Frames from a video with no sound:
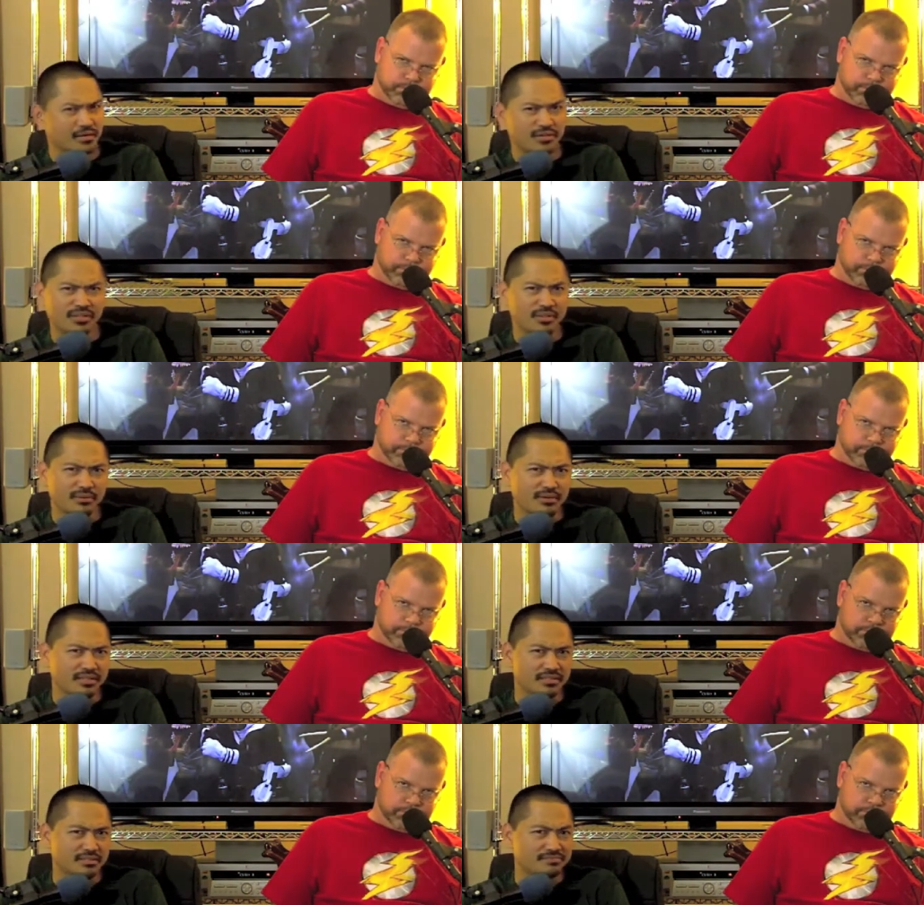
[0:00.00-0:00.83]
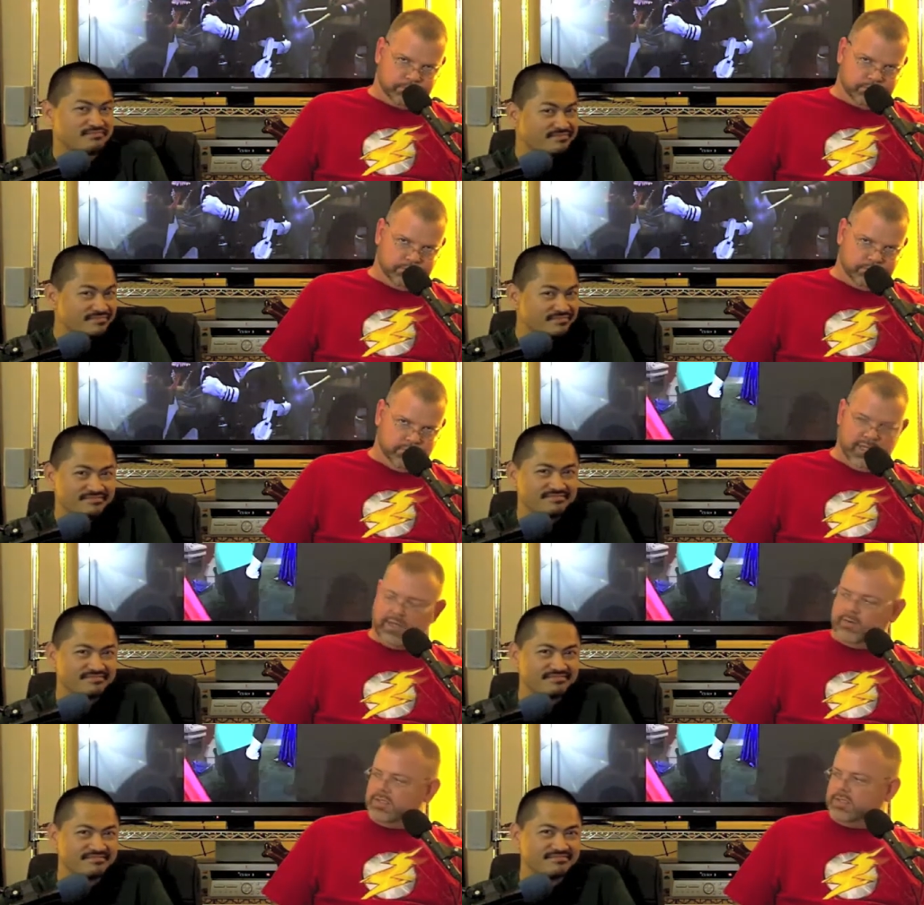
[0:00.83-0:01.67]
Speaker 1: I don't think there was.
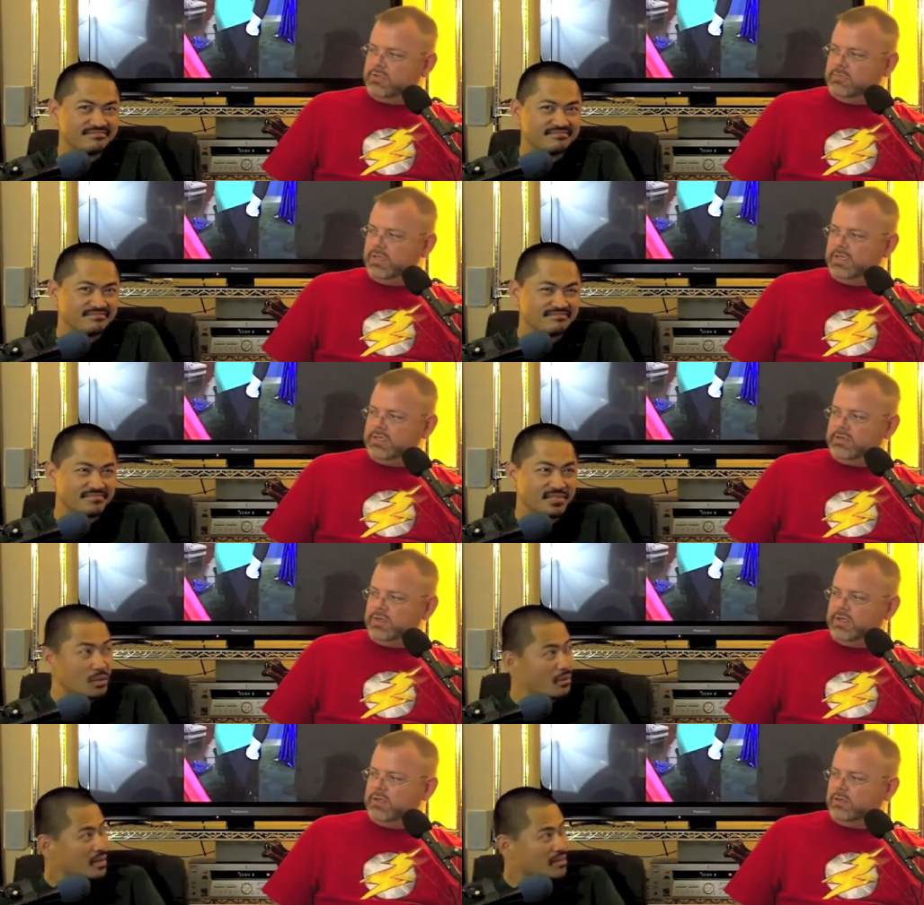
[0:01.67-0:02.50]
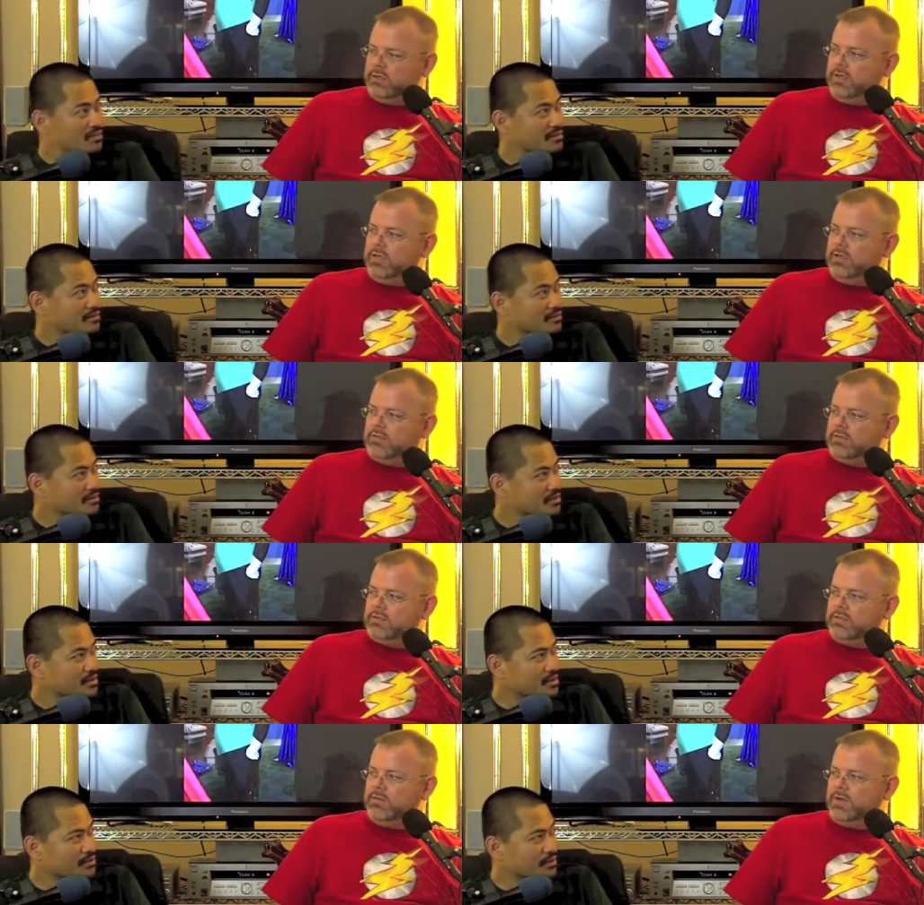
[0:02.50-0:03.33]
Speaker 2: Yeah, there was True Blood this. There weekend. was. Yeah,
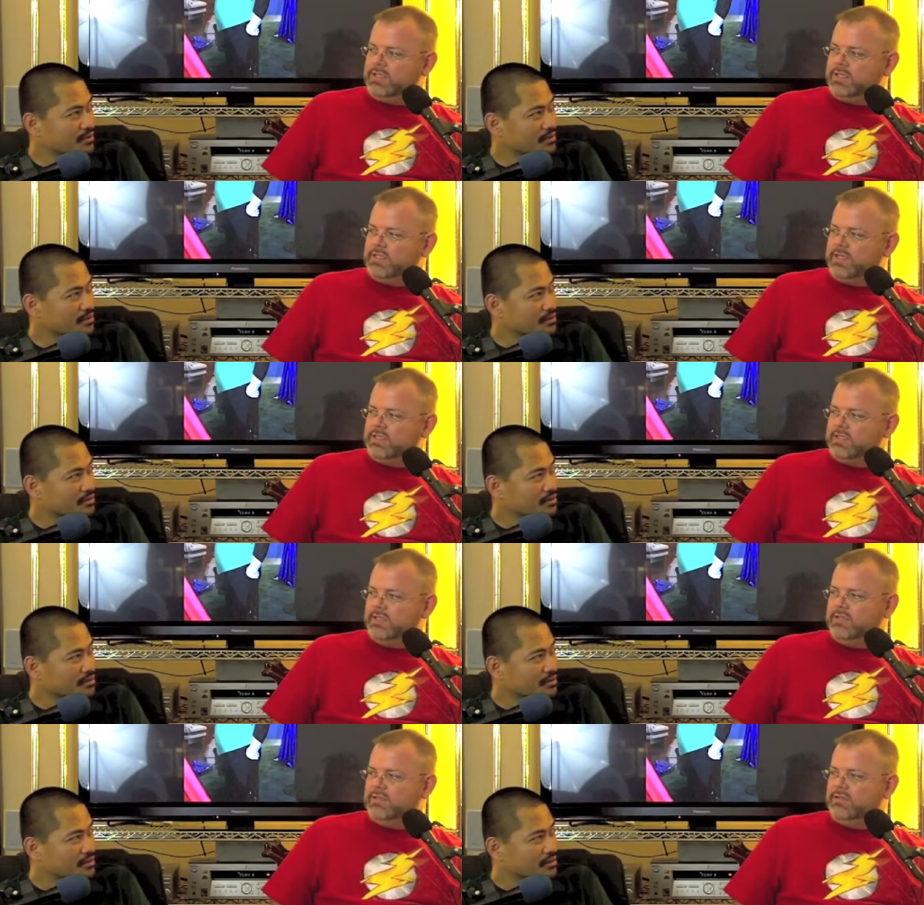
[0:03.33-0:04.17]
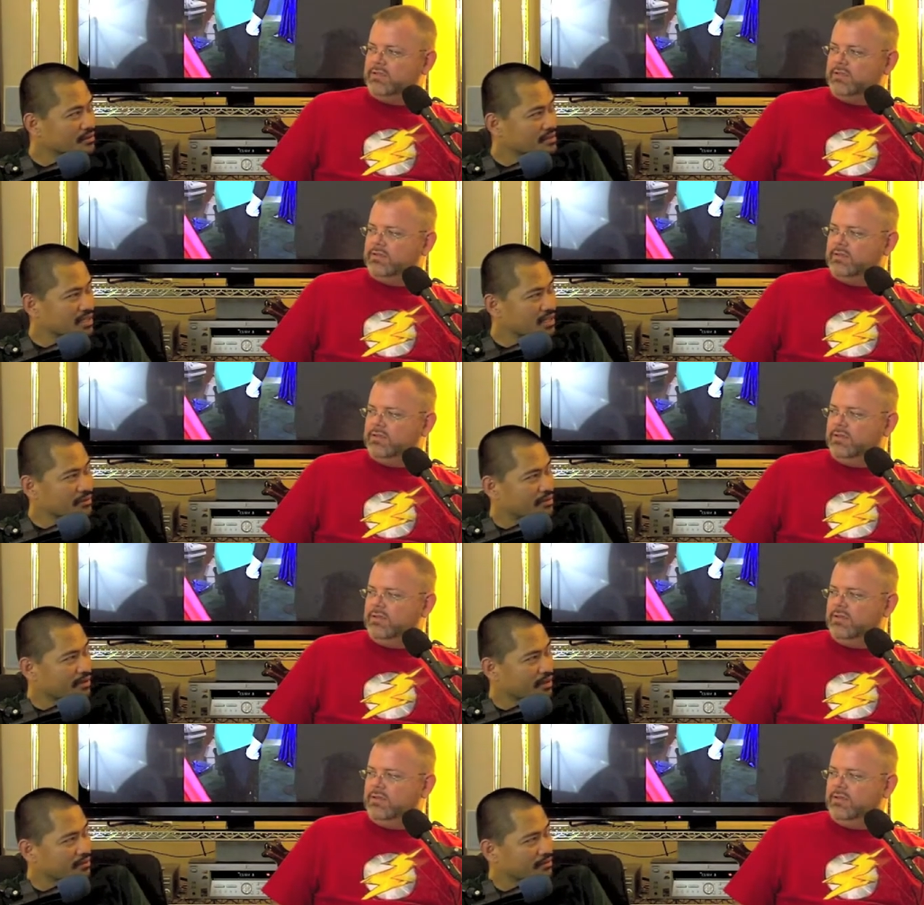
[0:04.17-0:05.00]
because I watched it last night.
Speaker 1: Is that a
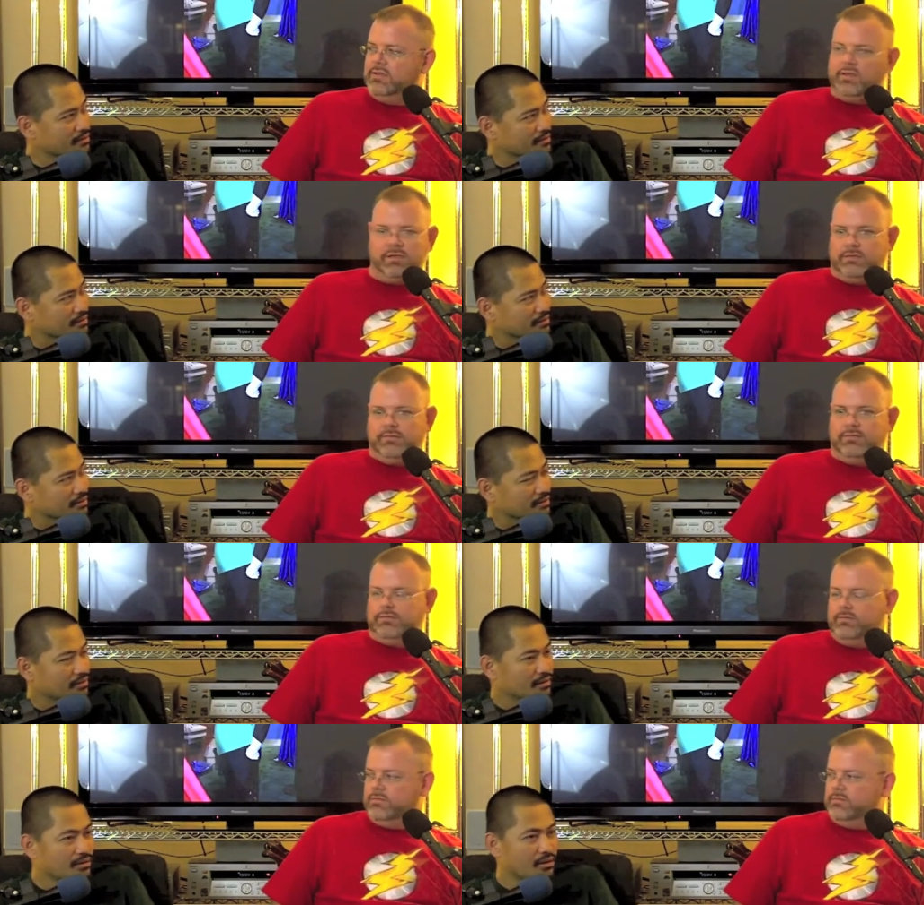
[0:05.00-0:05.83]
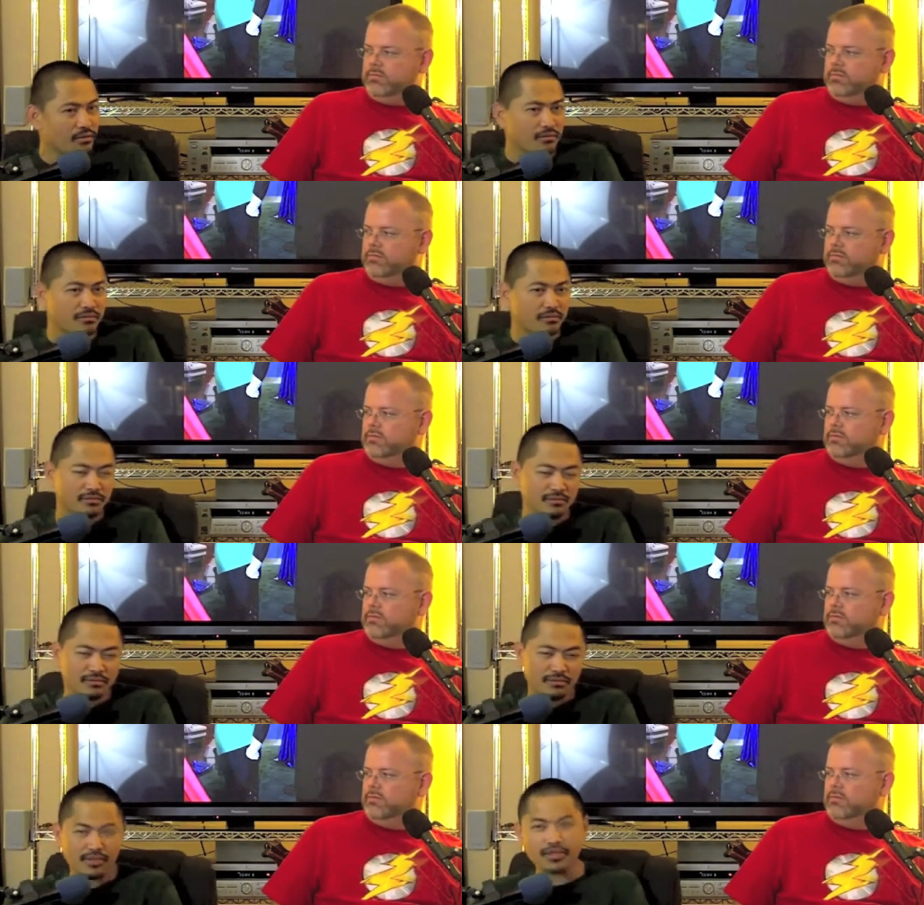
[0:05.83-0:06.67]
rerun? No. Oh,
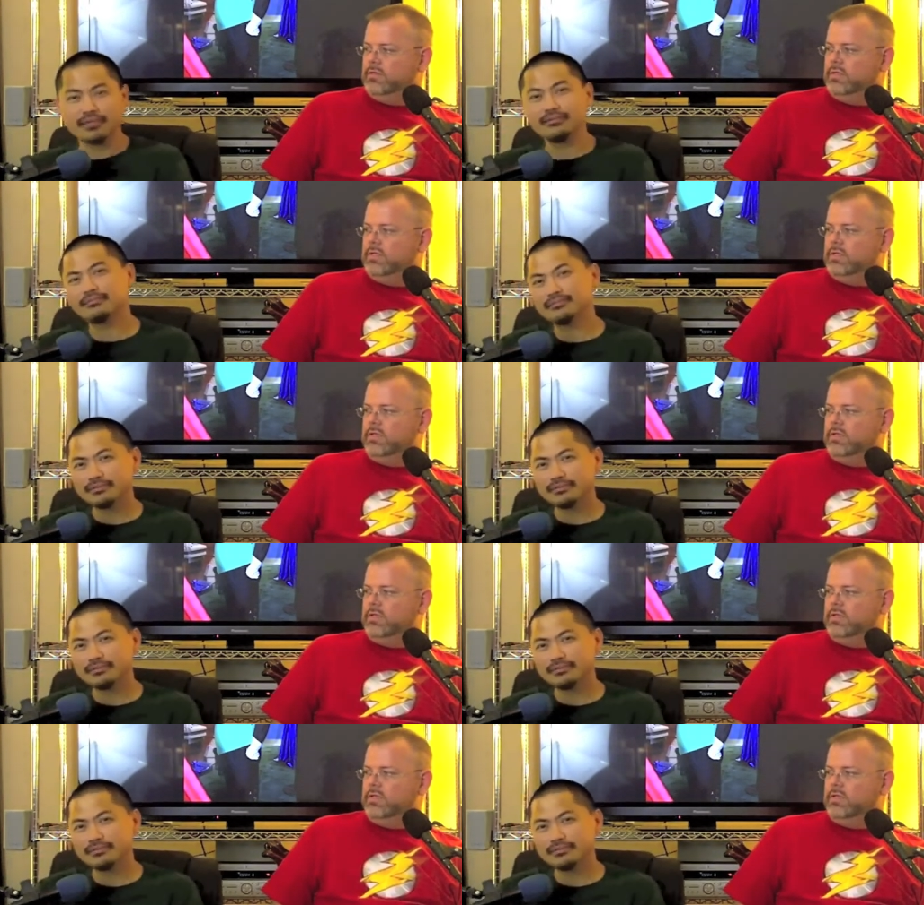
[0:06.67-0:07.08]
okay.